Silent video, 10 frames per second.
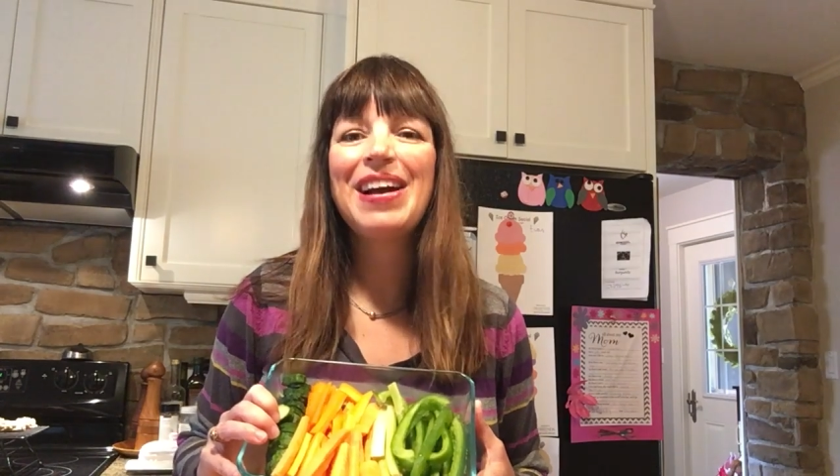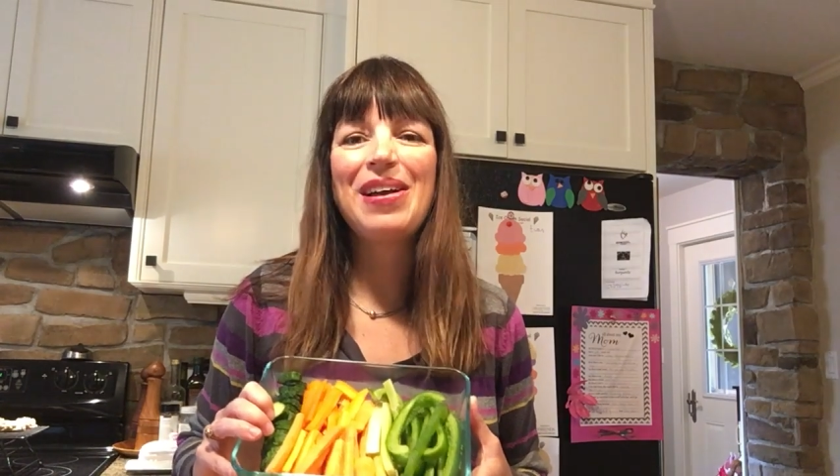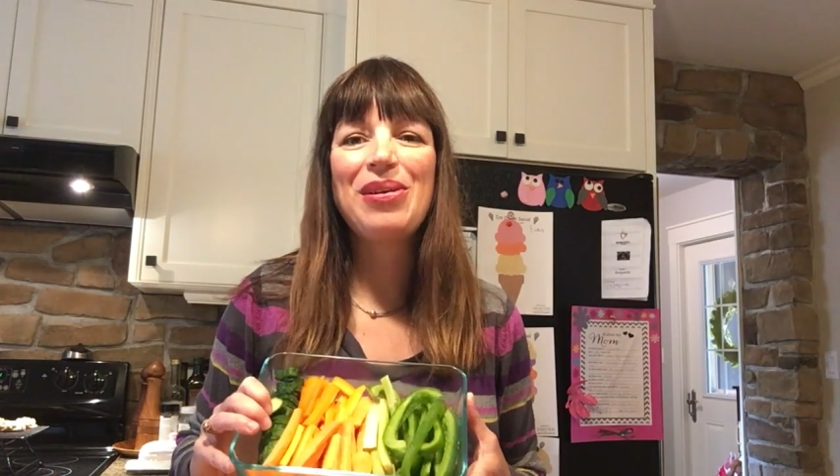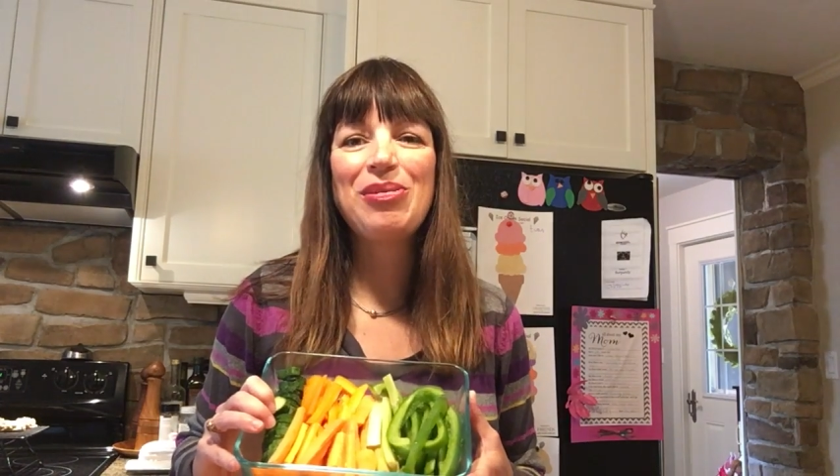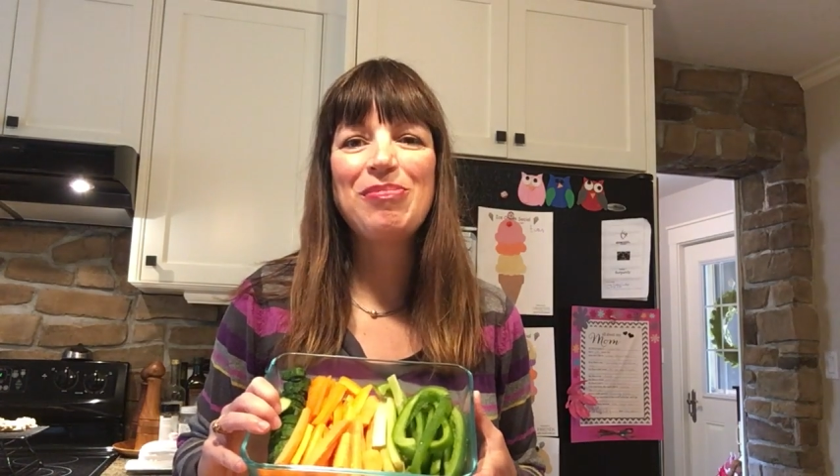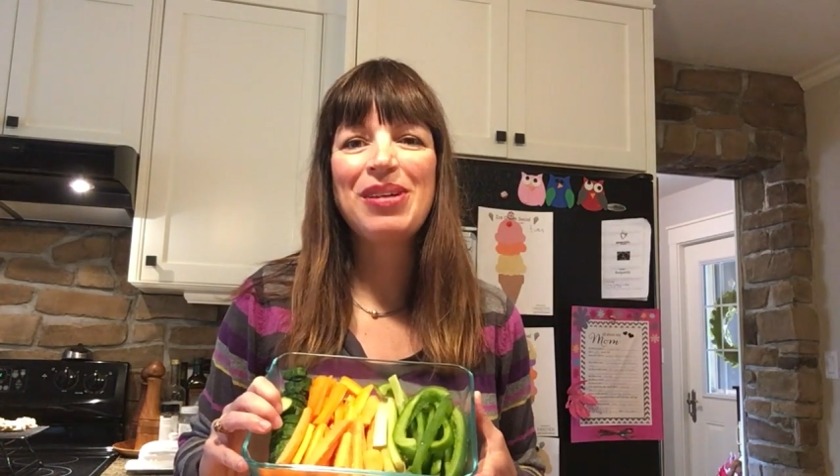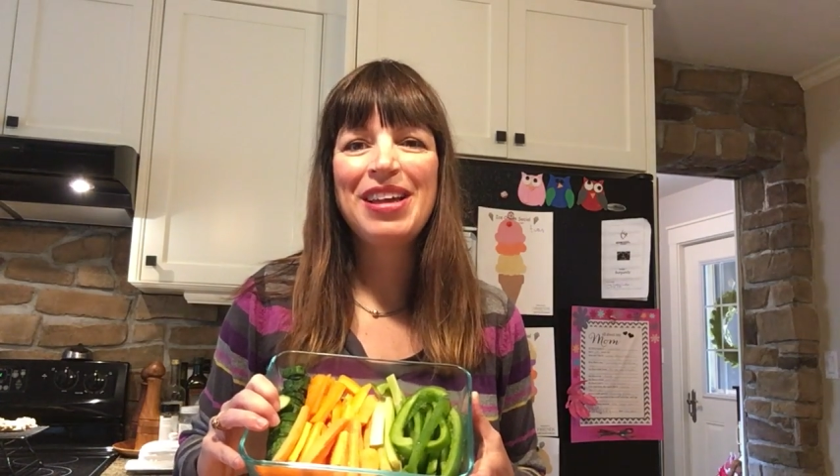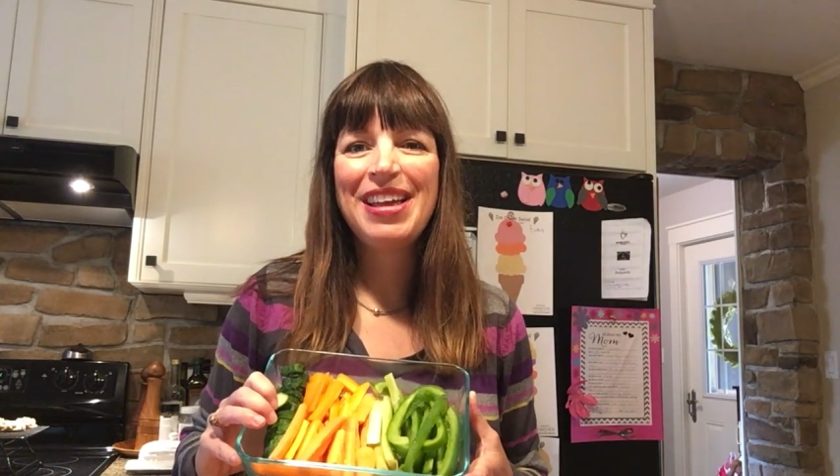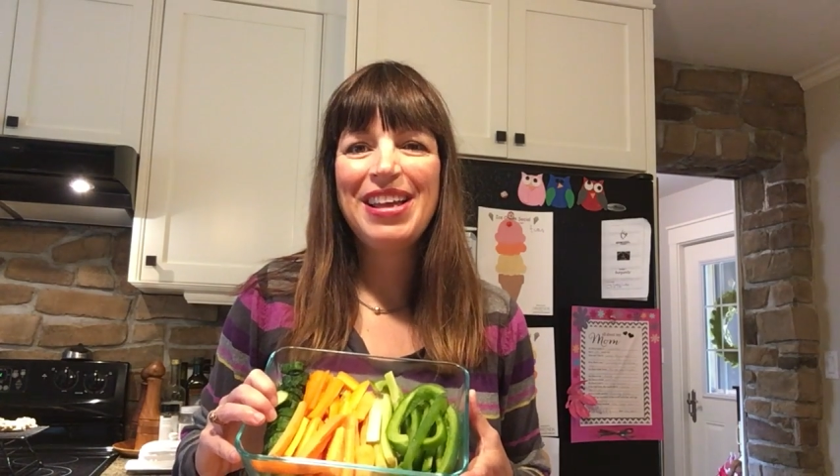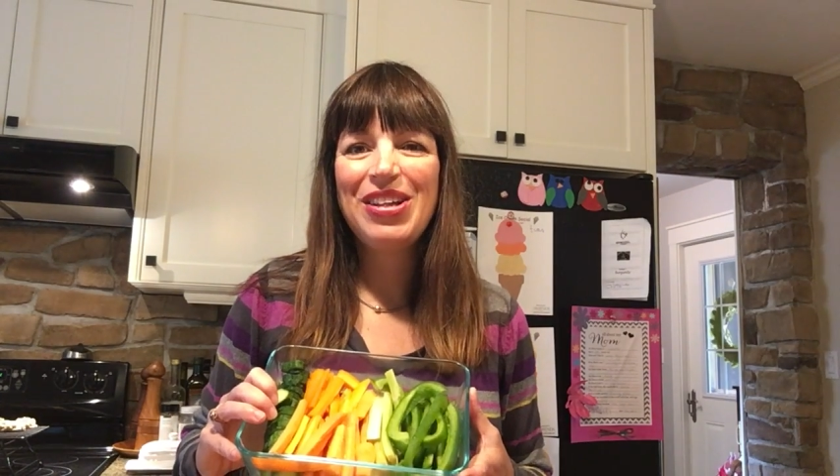I hope
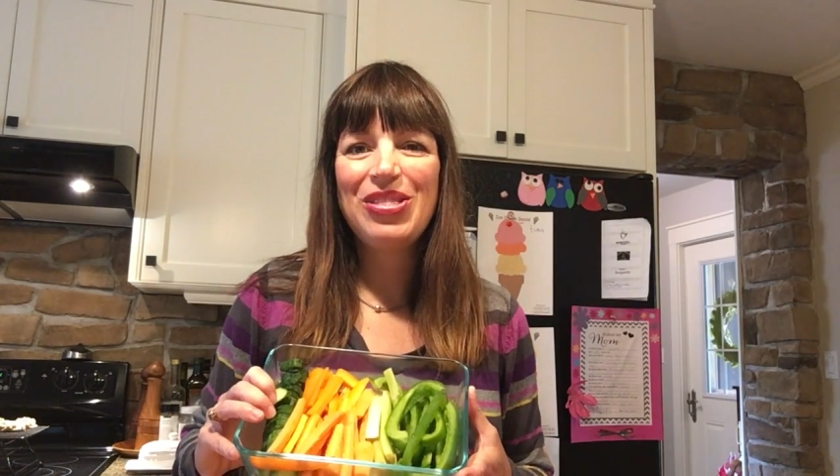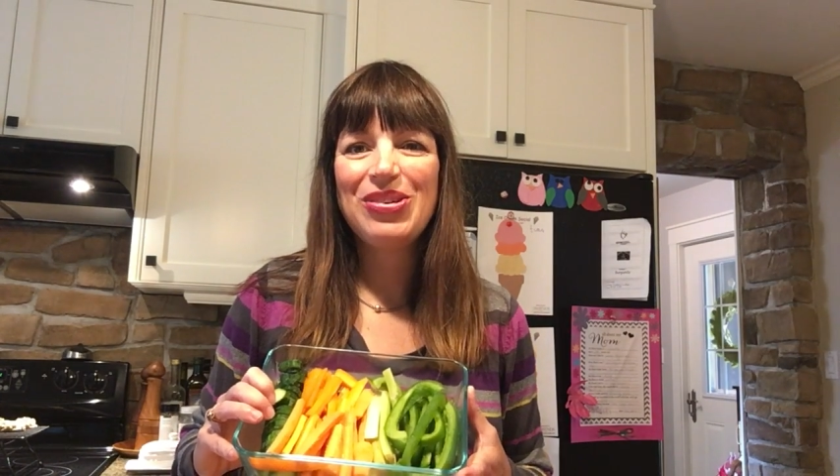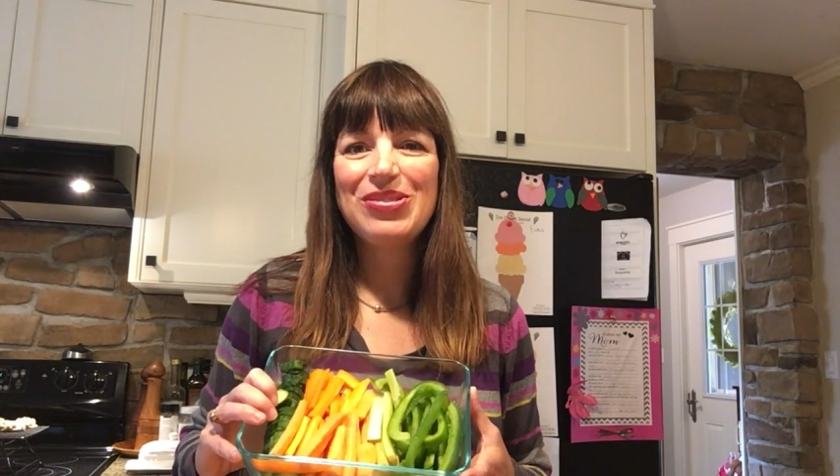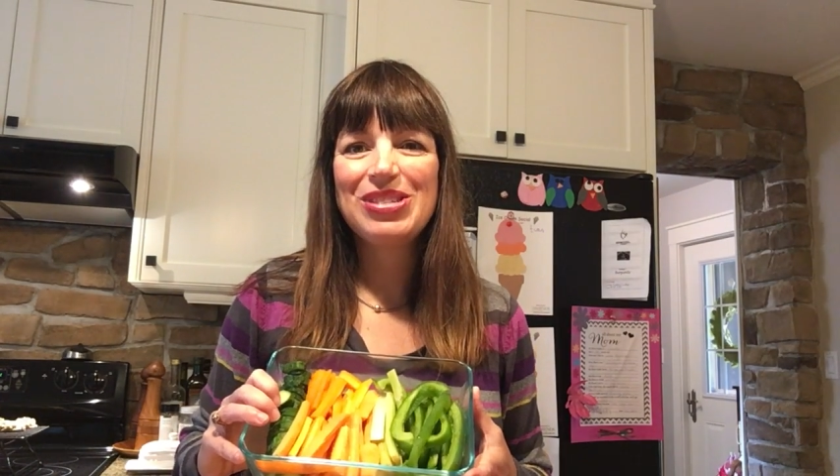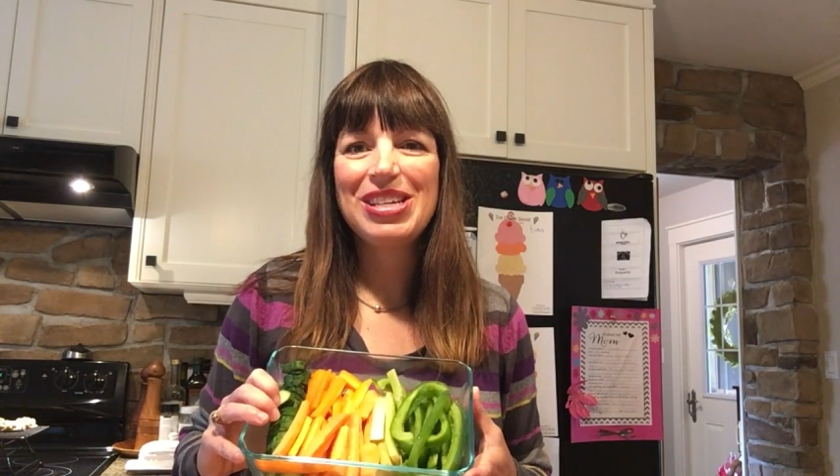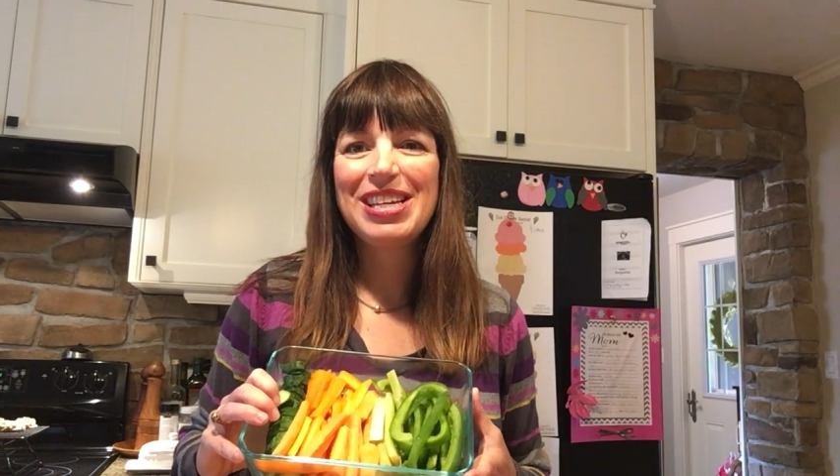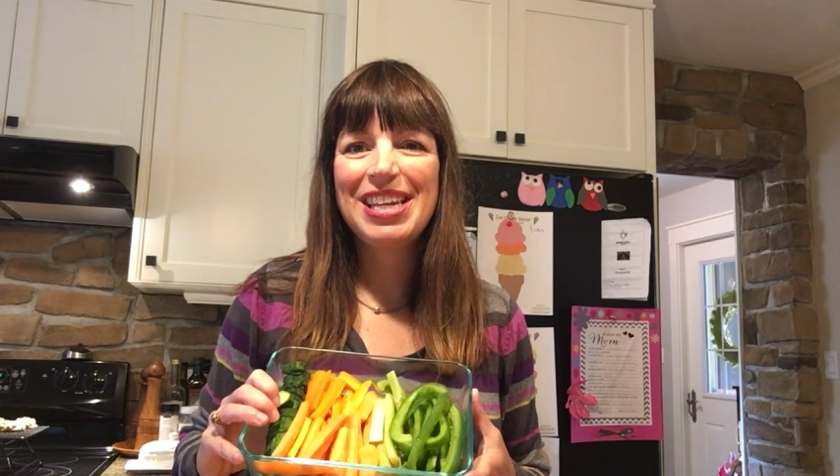those